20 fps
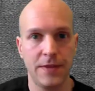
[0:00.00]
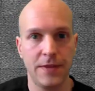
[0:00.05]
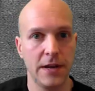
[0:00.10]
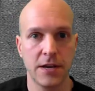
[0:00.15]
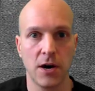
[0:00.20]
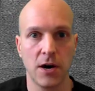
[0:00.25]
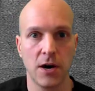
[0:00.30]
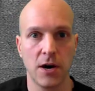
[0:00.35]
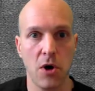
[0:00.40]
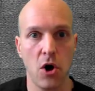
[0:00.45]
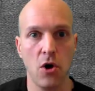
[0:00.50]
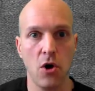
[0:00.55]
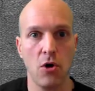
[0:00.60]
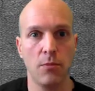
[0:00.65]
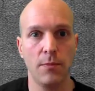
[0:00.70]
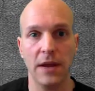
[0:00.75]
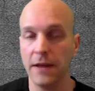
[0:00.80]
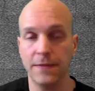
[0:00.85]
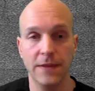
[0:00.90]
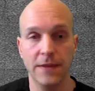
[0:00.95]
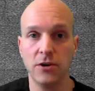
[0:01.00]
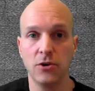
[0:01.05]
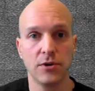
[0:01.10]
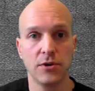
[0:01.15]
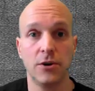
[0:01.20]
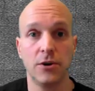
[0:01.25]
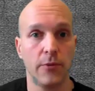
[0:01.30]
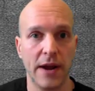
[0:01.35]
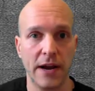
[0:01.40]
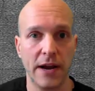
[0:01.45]
They come home and they
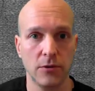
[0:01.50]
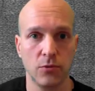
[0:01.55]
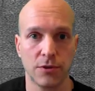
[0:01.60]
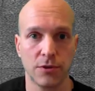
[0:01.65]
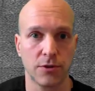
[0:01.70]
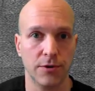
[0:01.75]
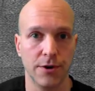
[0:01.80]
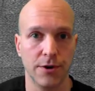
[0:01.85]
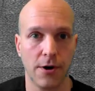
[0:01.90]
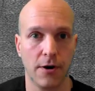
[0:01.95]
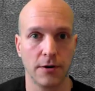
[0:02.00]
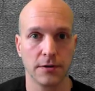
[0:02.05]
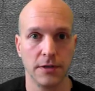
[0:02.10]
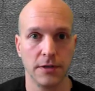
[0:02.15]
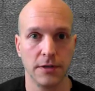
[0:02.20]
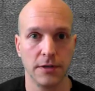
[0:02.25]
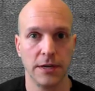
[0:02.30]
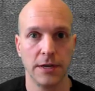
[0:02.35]
don't interact with their dog.